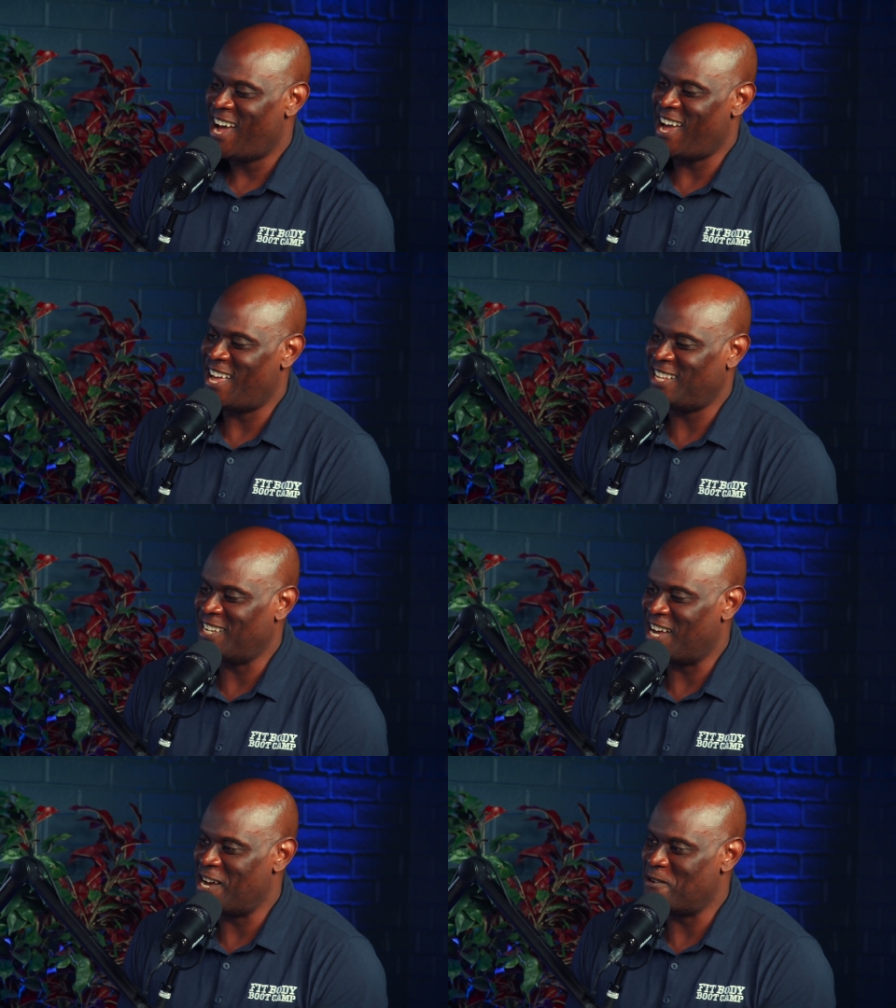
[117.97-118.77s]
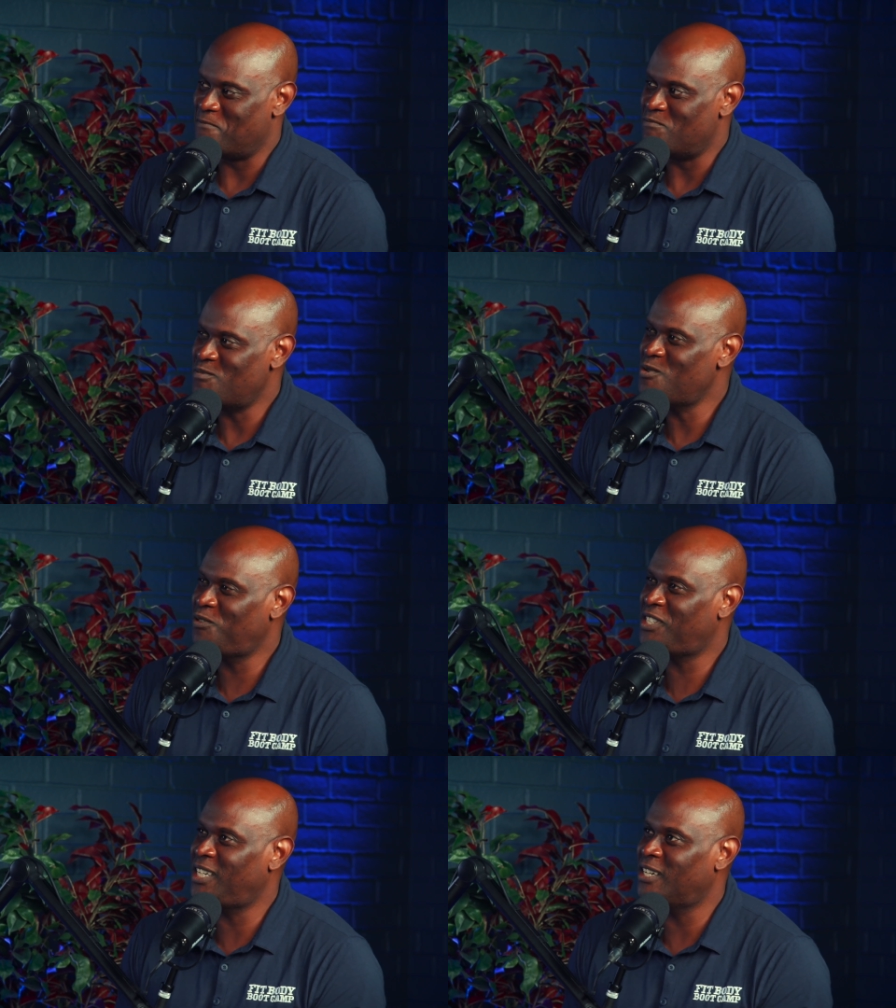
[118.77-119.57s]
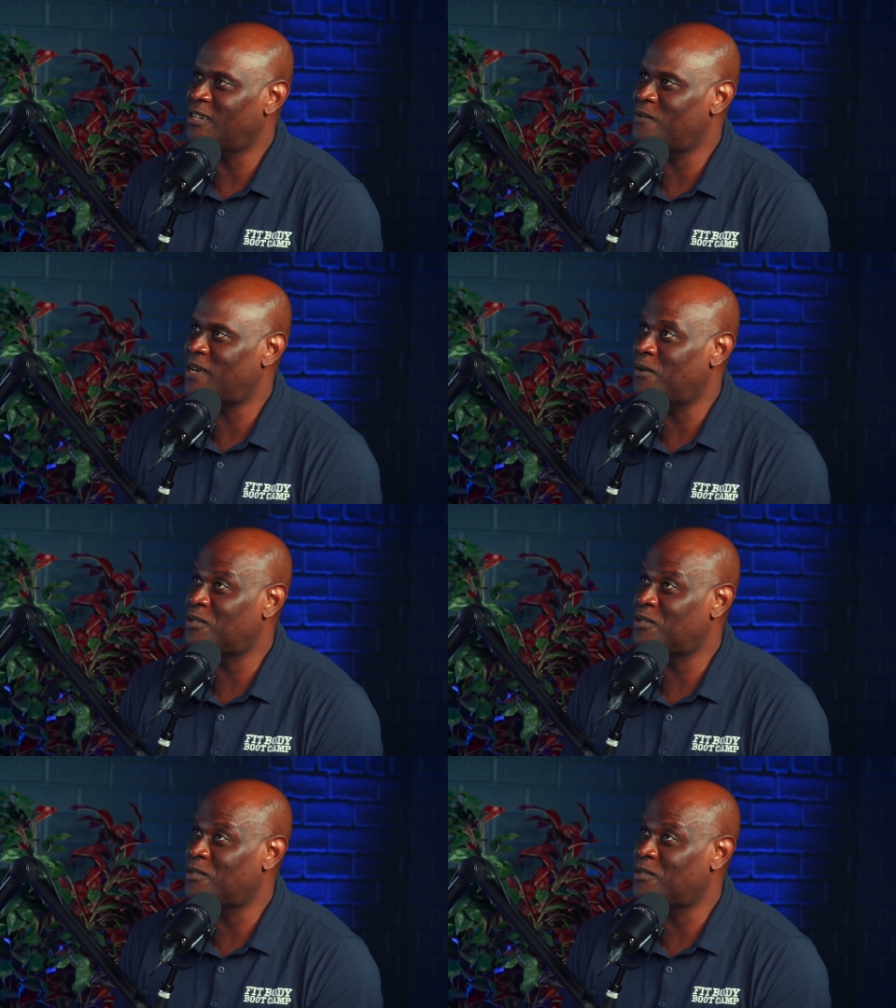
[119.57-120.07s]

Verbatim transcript: And um, moved here when I